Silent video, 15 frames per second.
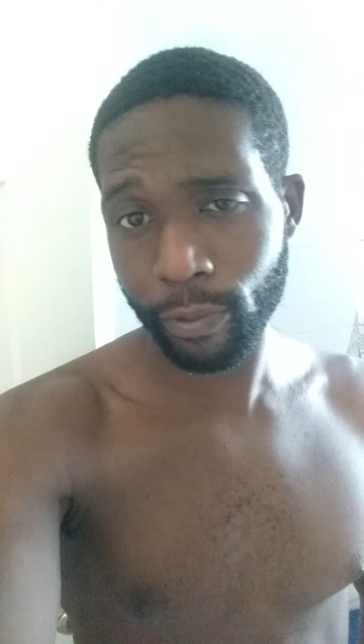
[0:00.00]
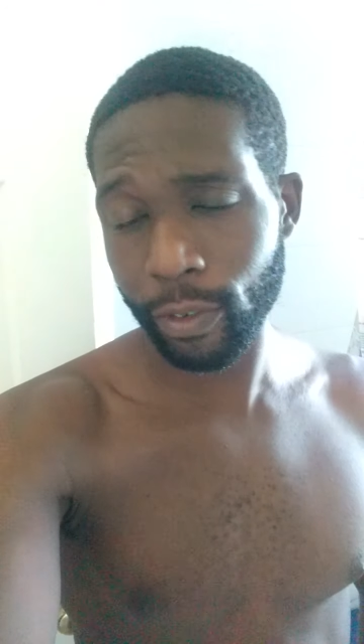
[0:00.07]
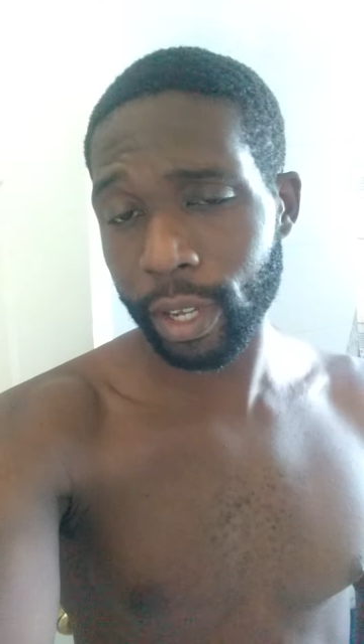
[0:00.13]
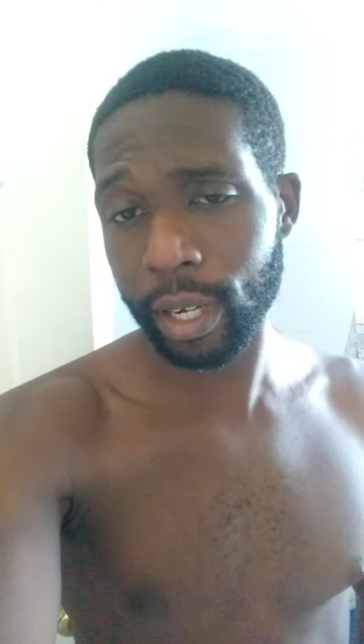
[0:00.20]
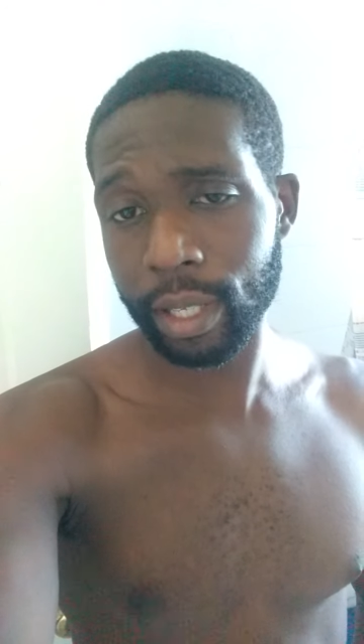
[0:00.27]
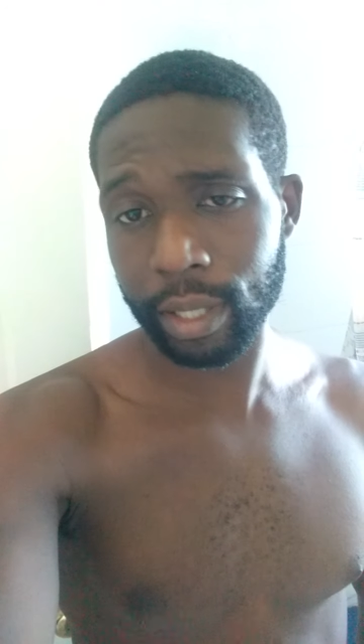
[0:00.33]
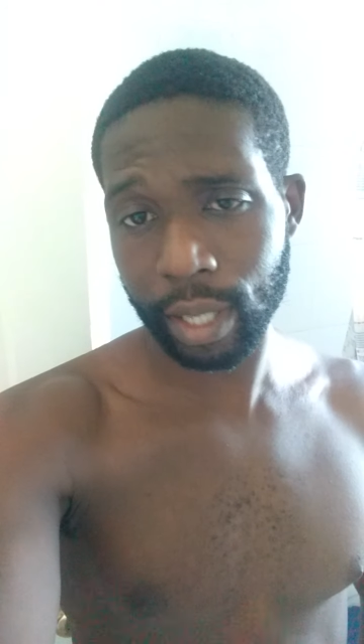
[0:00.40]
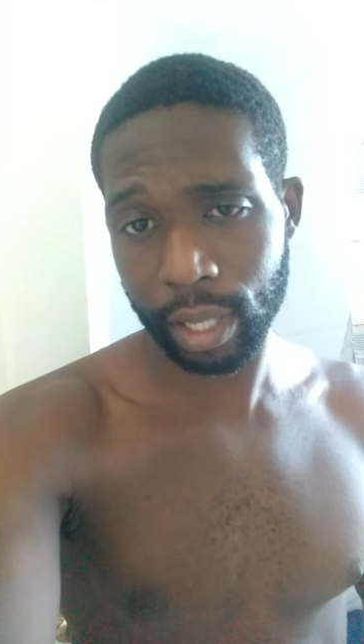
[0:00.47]

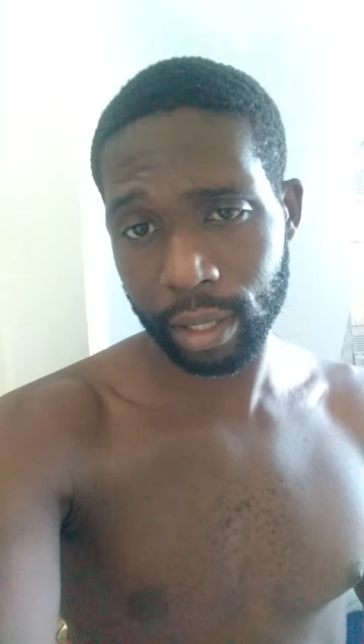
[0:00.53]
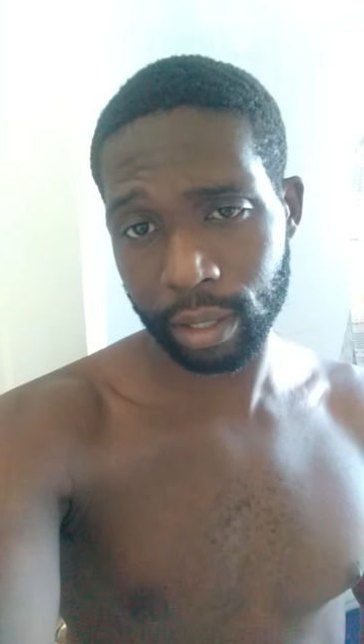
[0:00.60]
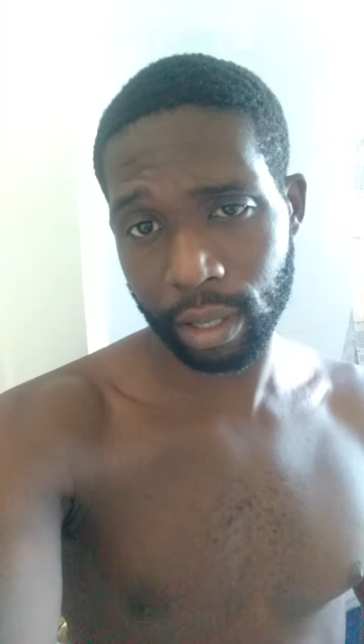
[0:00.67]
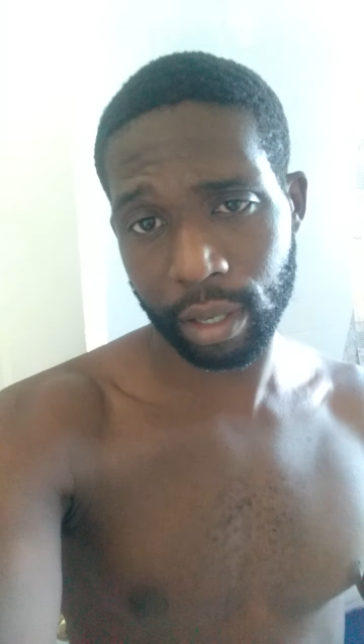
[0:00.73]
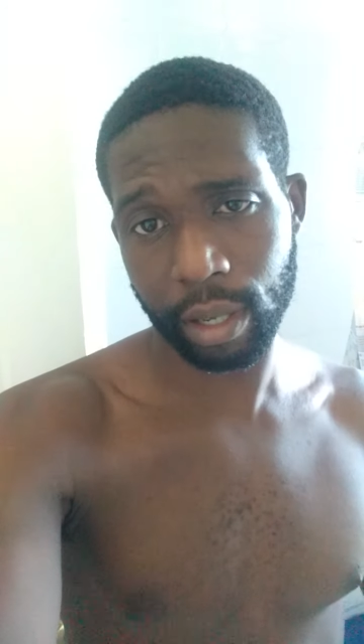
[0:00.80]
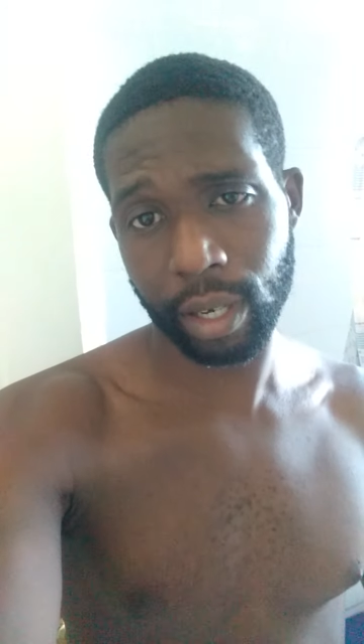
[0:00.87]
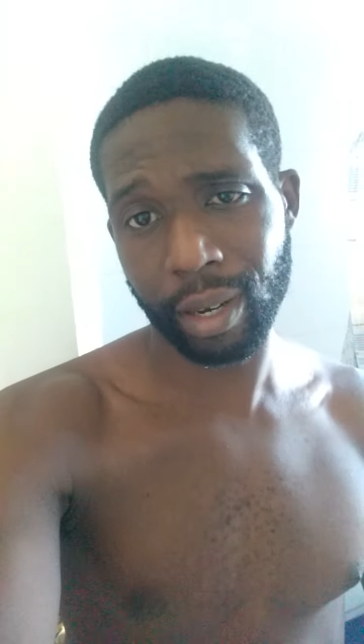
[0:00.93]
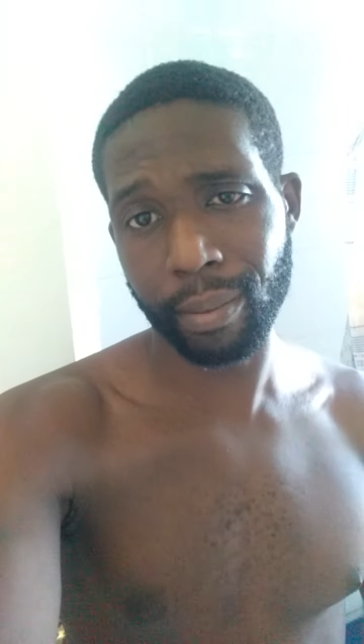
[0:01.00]
Fitness Center
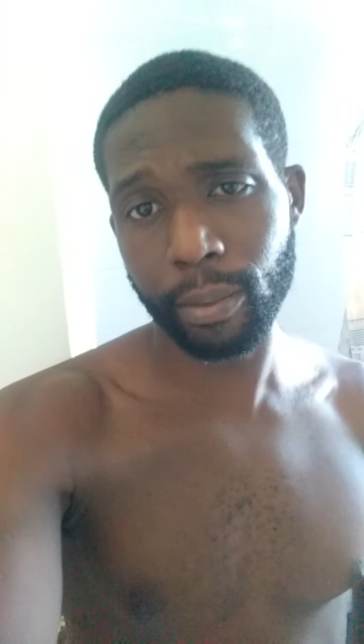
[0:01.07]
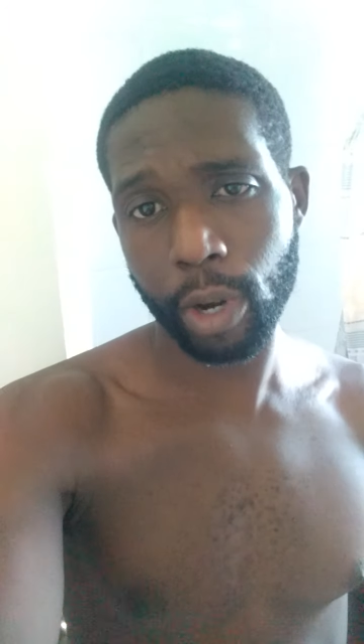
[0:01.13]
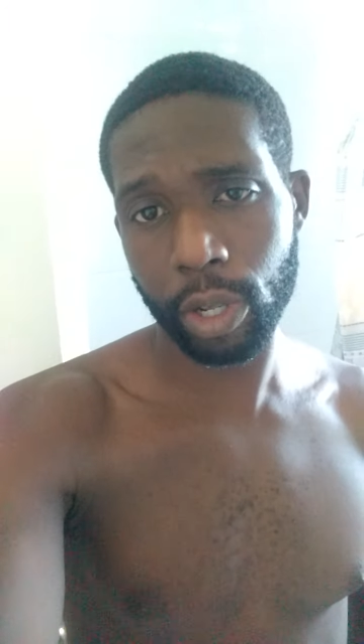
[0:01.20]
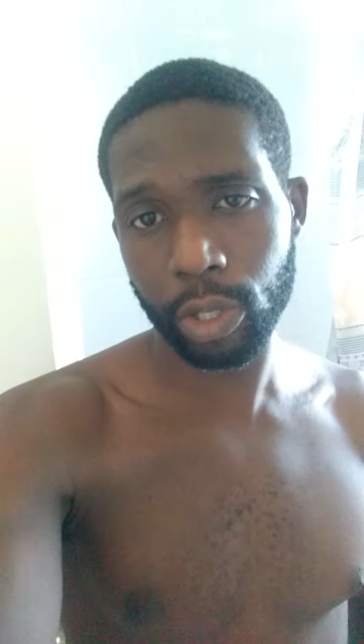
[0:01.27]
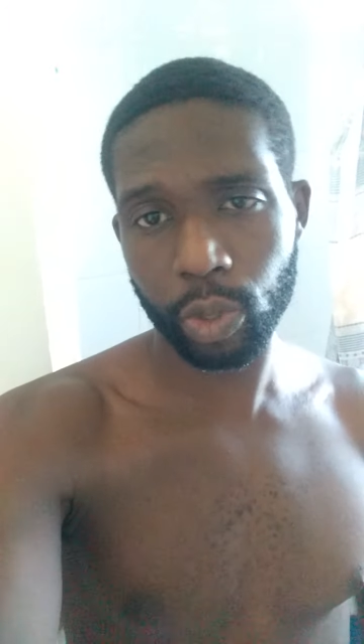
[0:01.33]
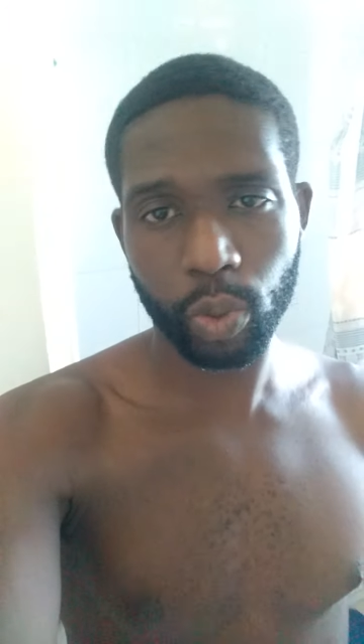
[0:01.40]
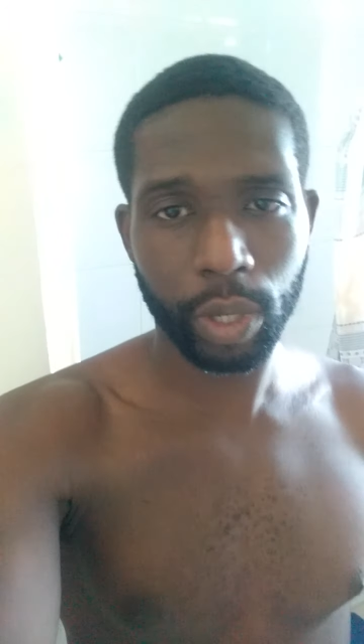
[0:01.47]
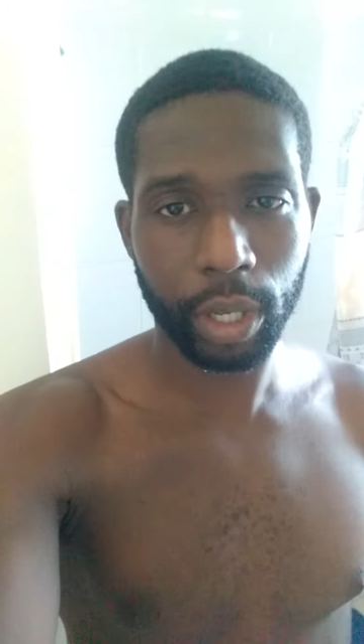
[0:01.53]
on the
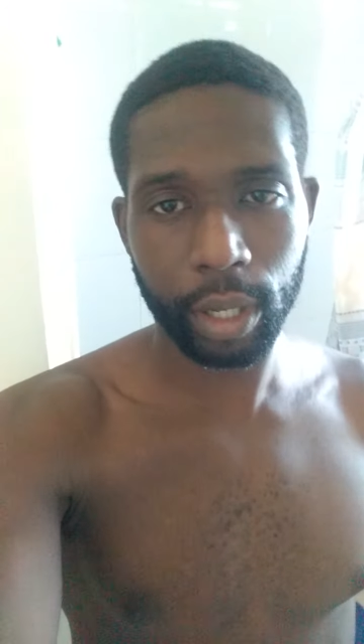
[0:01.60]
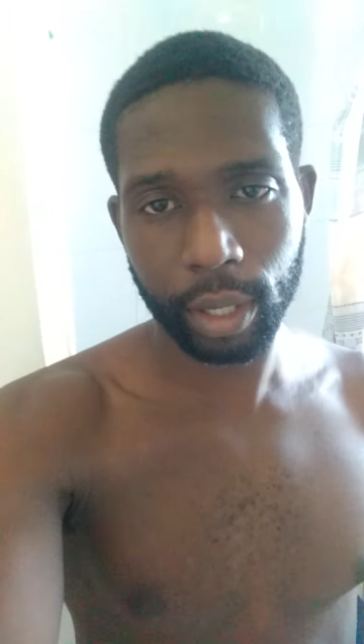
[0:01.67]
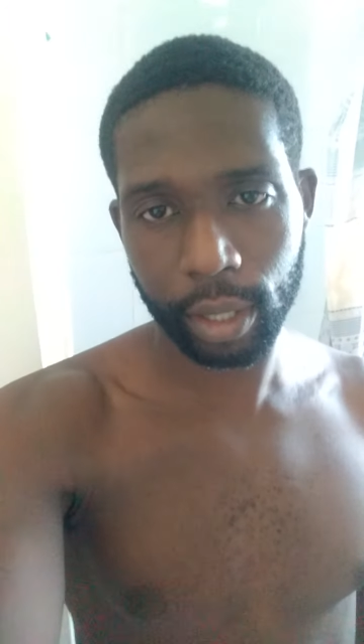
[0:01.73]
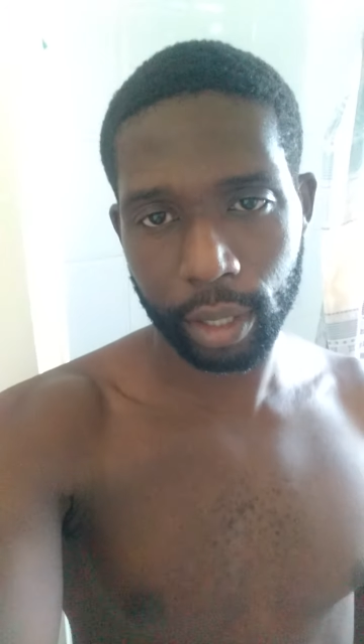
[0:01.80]
Brunswick,